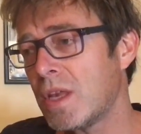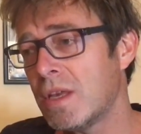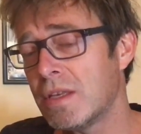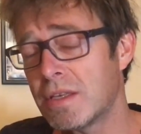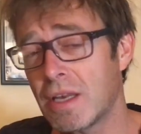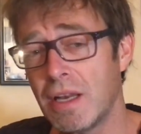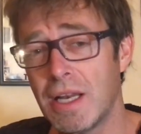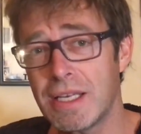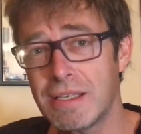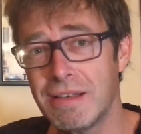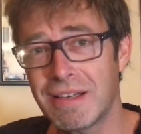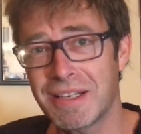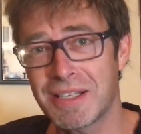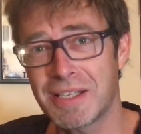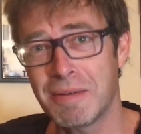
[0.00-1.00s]
So let's
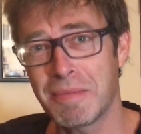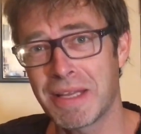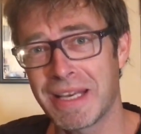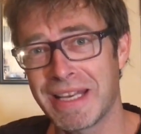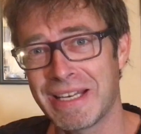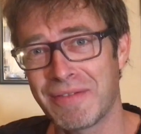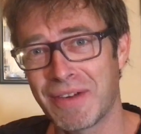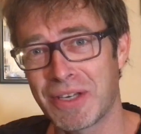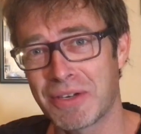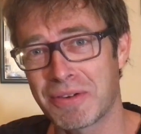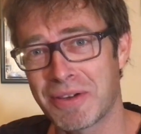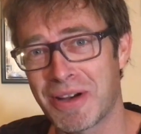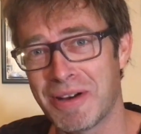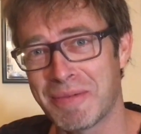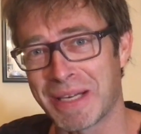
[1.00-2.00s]
look at some of the individual
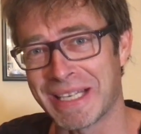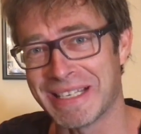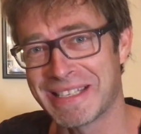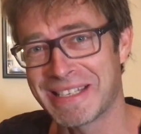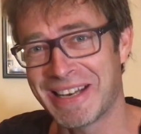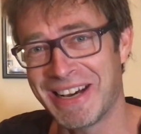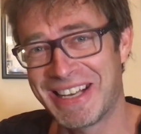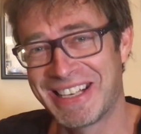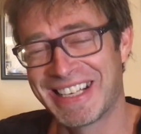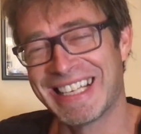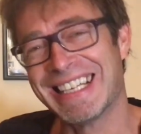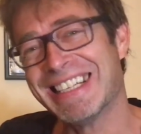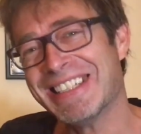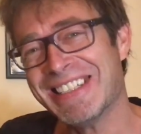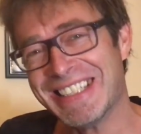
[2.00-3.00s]
comments.
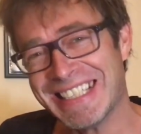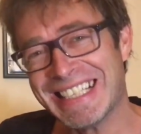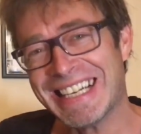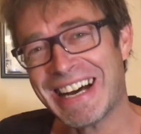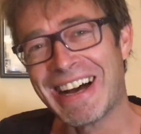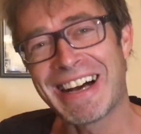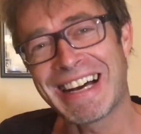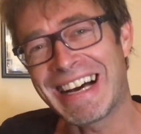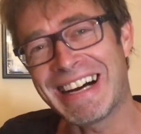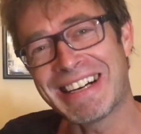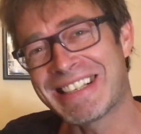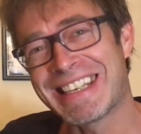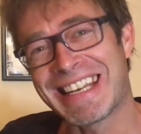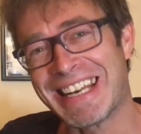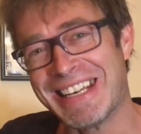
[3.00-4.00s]
I
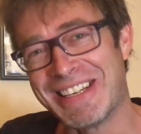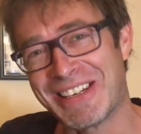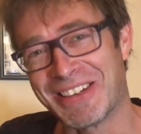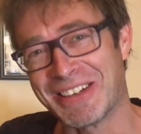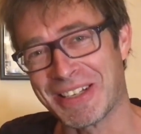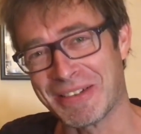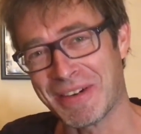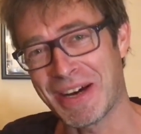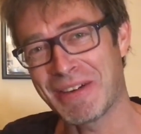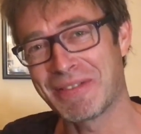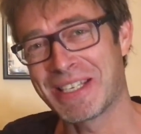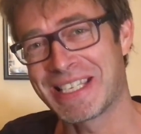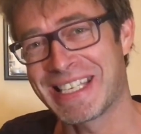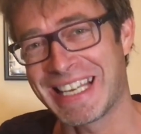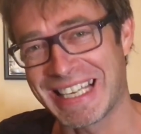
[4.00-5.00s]
did enjoy them, I have
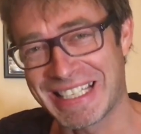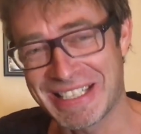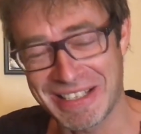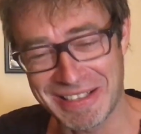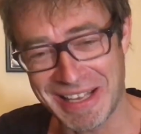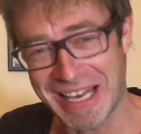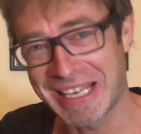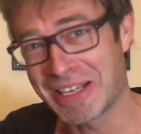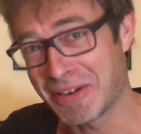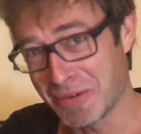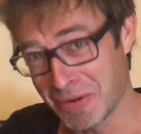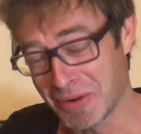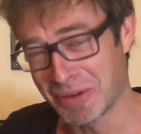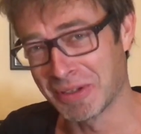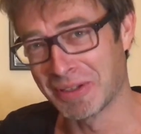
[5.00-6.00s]
to say. So thank you
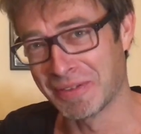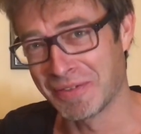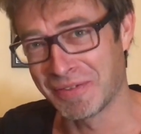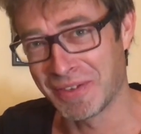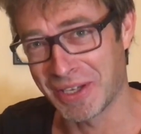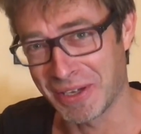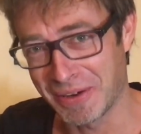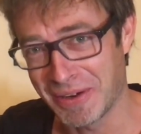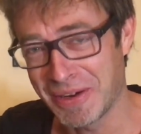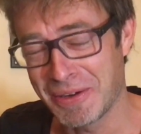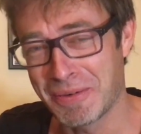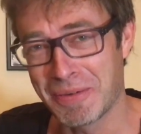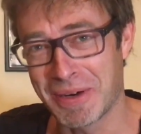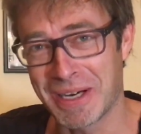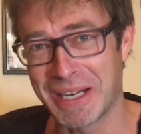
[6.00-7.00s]
all of you
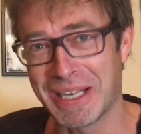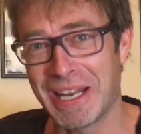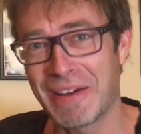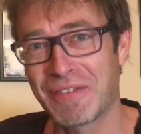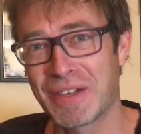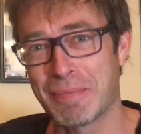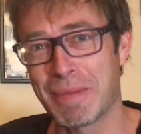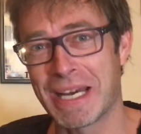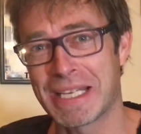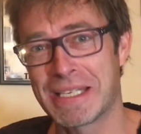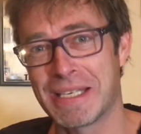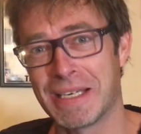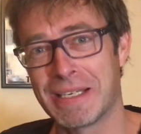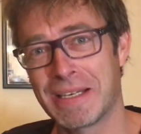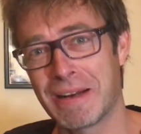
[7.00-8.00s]
who left a
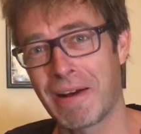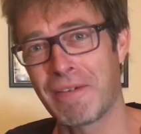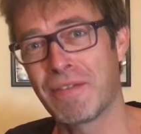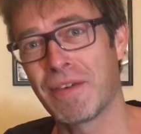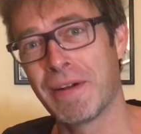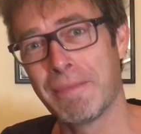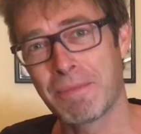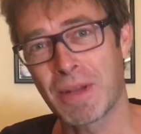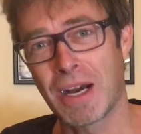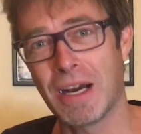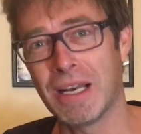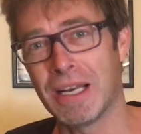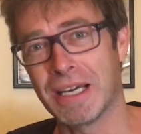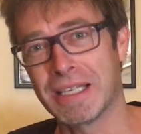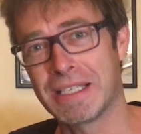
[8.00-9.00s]
message, and I've
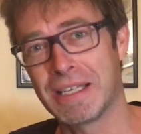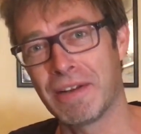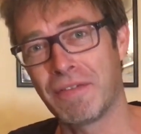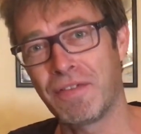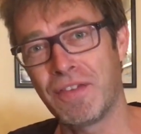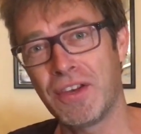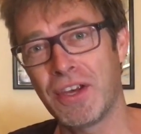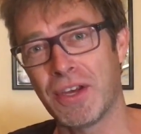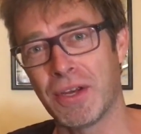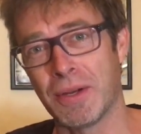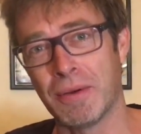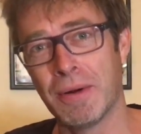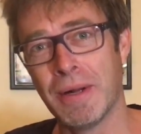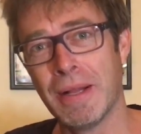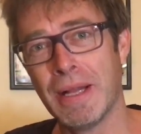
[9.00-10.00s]
highlighted a
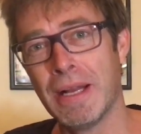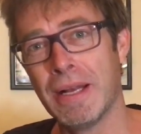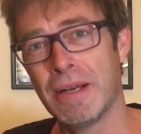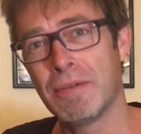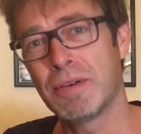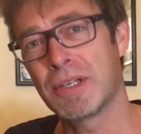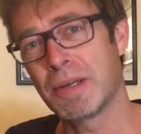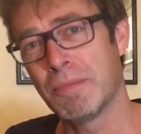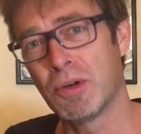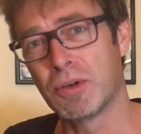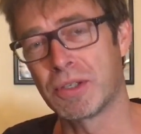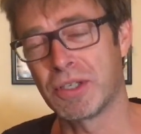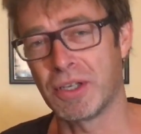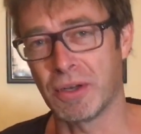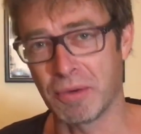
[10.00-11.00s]
few which are more
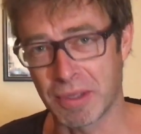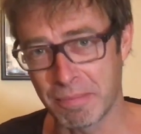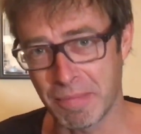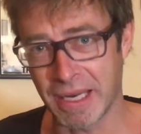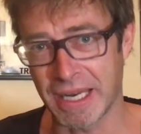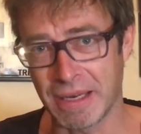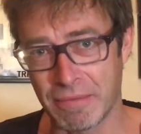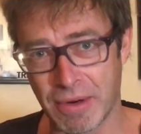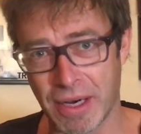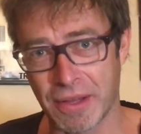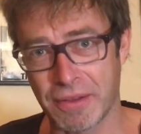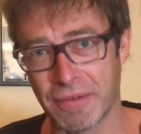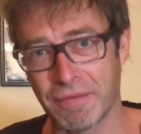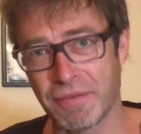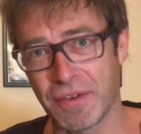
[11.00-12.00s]
to do with me
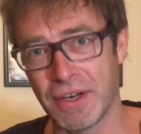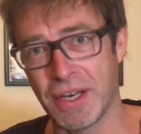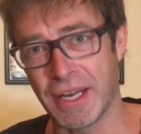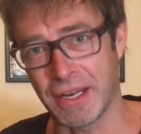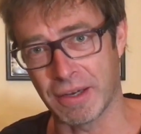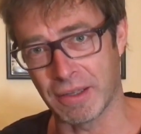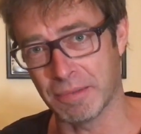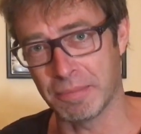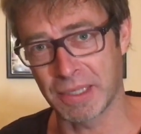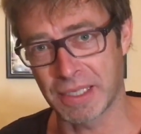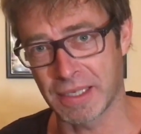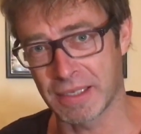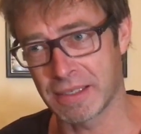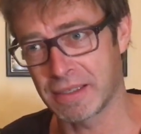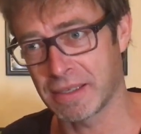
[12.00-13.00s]
rather than for Neil,
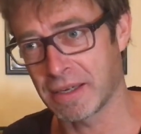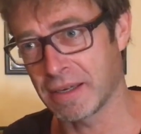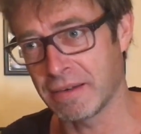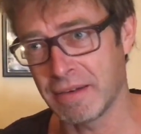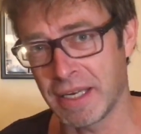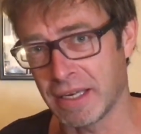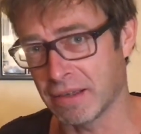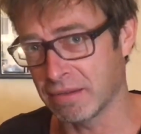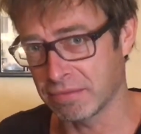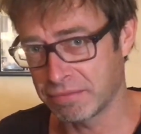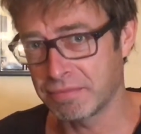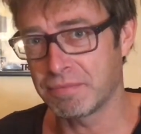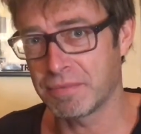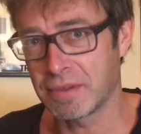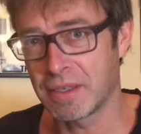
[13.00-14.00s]
because Neil
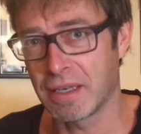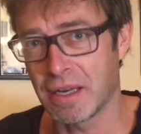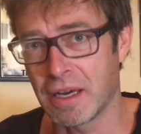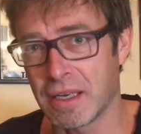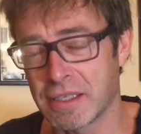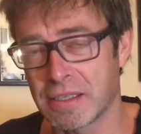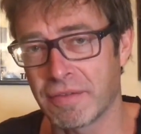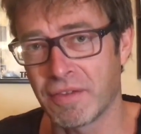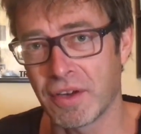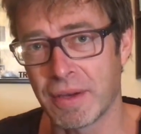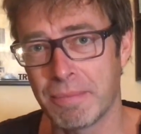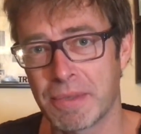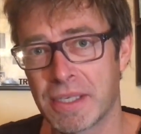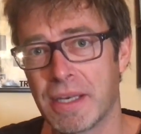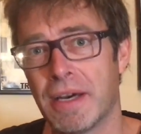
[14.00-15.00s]
can answer for
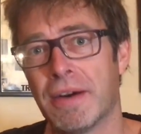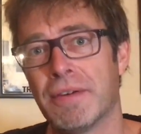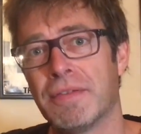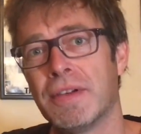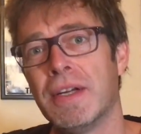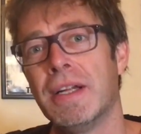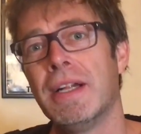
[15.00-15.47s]
himself.